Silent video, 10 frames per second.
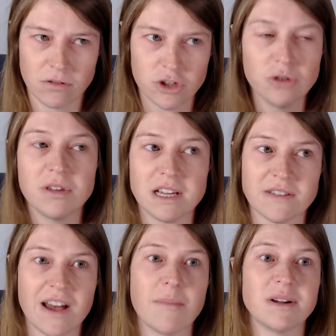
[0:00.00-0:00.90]
2 things
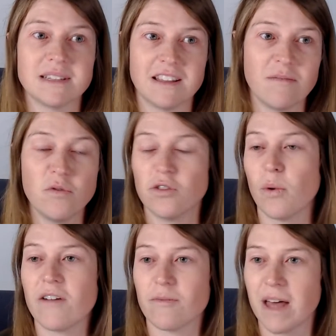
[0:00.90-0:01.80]
have happened is that they've moved
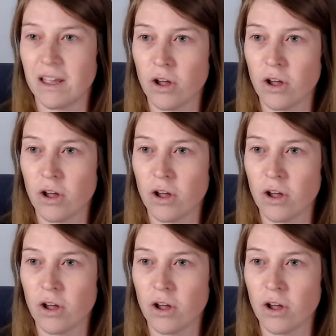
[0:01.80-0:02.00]
away from that.